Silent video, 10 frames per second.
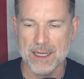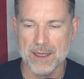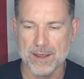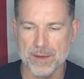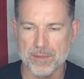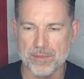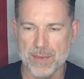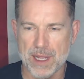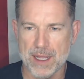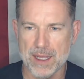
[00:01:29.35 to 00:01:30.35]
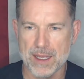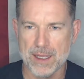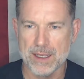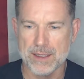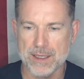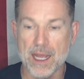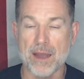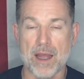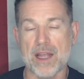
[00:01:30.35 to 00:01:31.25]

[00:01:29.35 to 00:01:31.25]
And yeah,